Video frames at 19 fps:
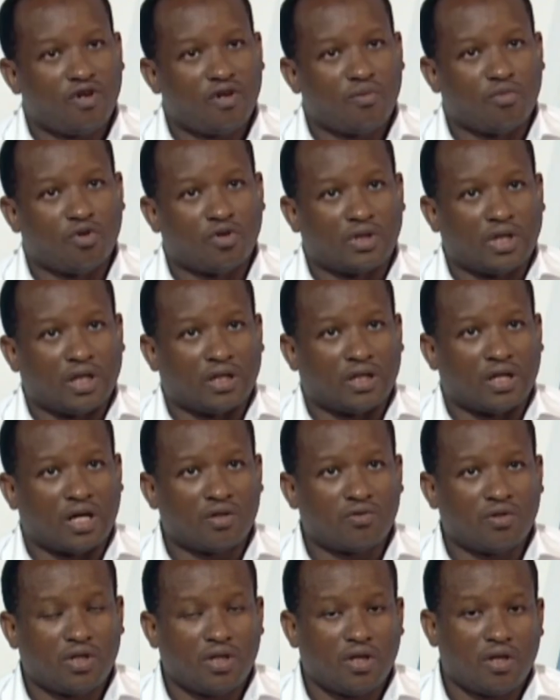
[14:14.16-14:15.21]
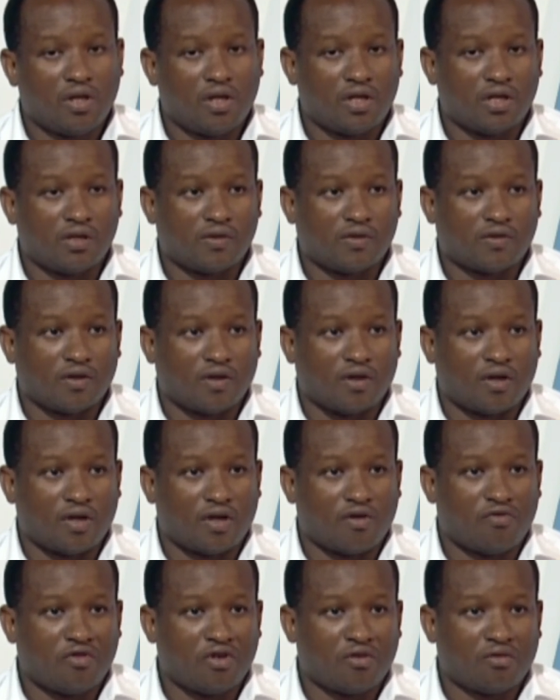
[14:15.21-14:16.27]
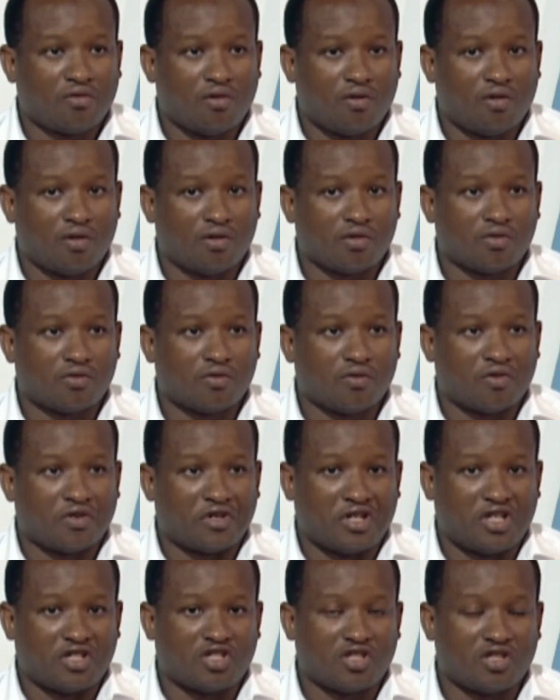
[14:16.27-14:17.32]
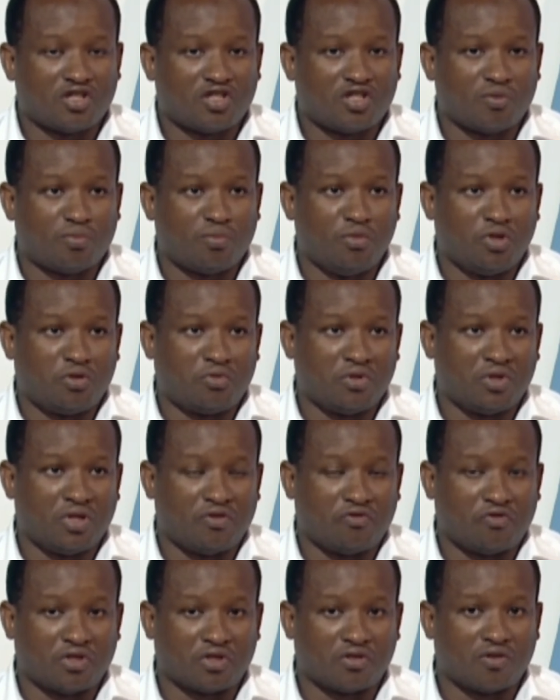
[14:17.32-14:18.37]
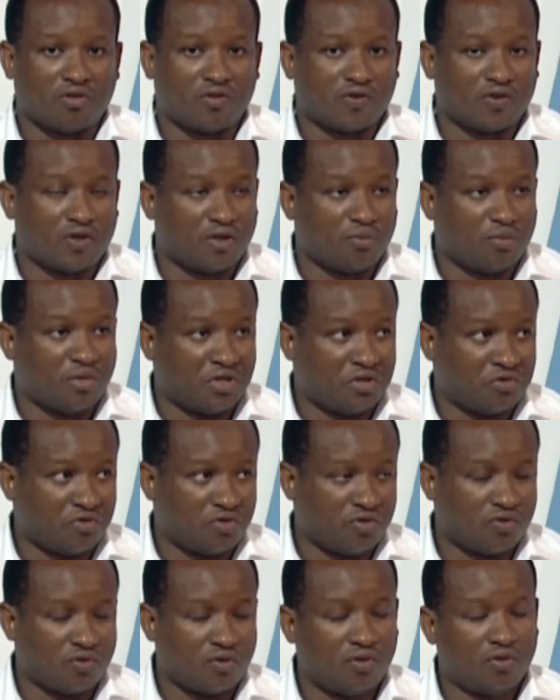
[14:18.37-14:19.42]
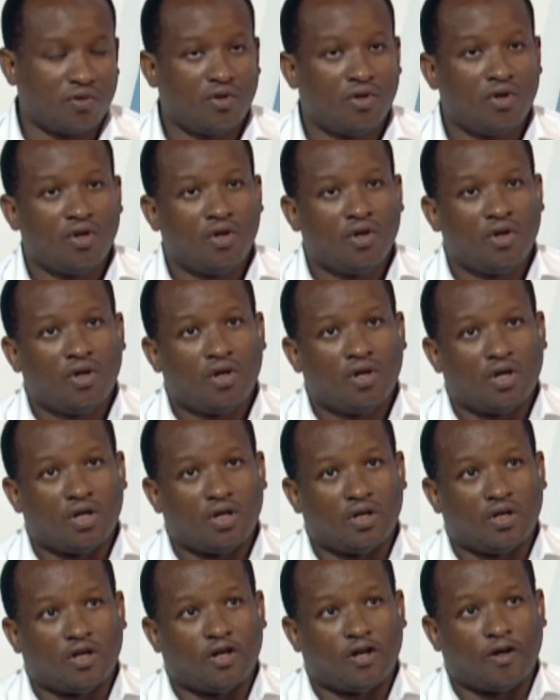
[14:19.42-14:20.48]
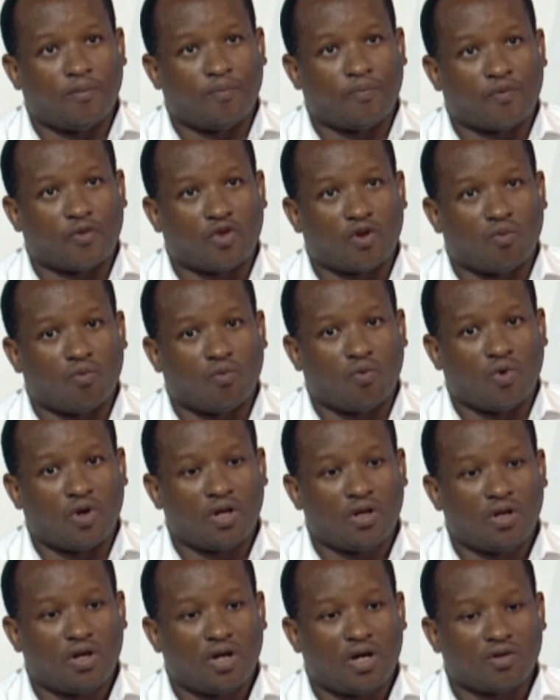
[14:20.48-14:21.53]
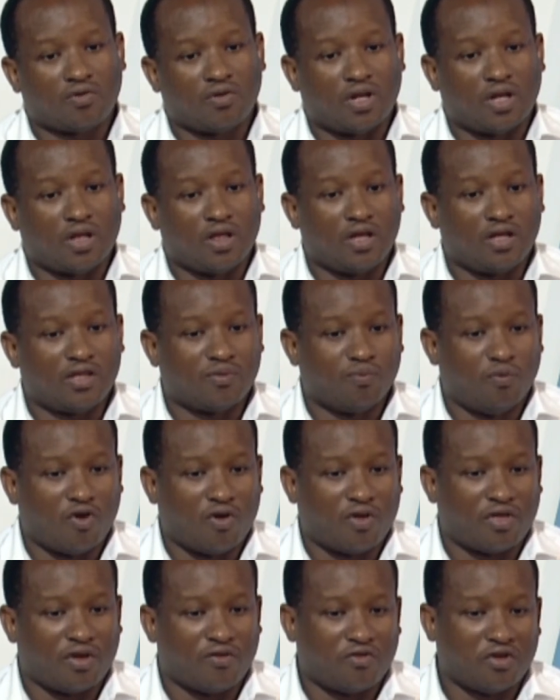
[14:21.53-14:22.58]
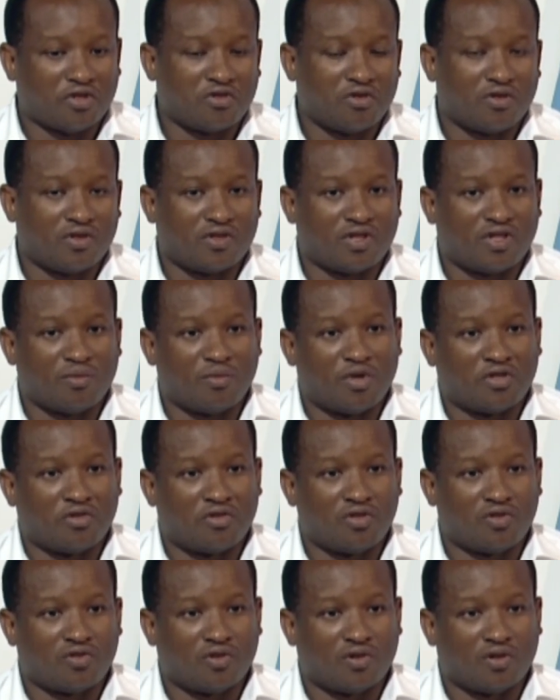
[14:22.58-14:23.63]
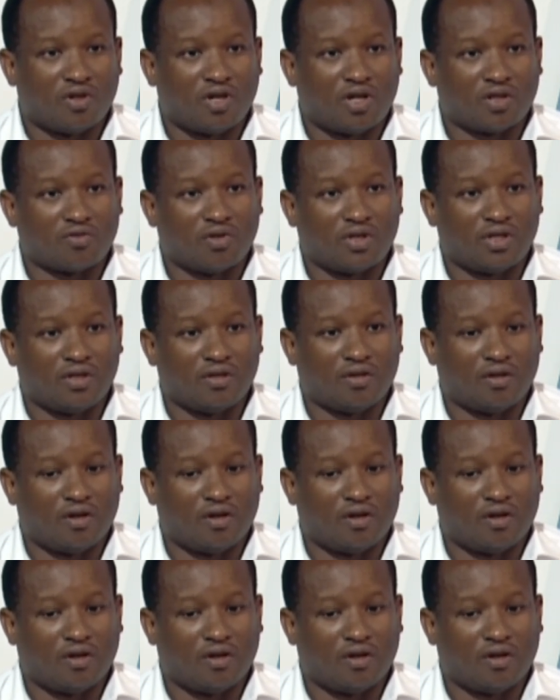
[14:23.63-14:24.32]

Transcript: important. Actually, there is a very close relationship between infections and malnutrition. And when actually these both infections and malnutrition actually